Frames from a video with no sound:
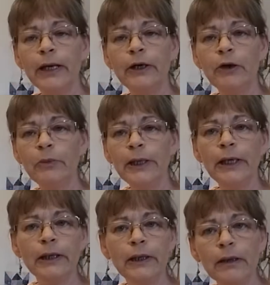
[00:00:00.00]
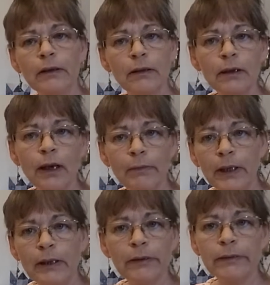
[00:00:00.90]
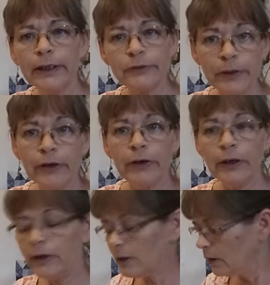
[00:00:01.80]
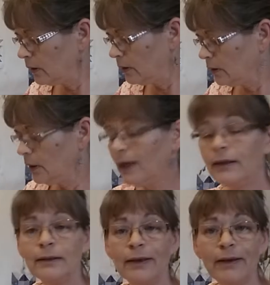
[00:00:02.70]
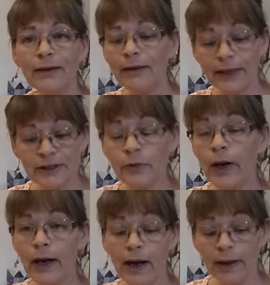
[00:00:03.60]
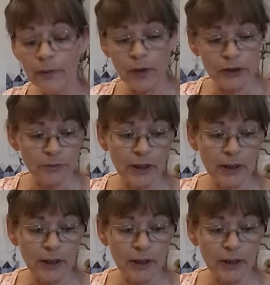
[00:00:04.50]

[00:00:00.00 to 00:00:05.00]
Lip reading: mind opening it. I mean, that's why you're here. You know, that's why I watch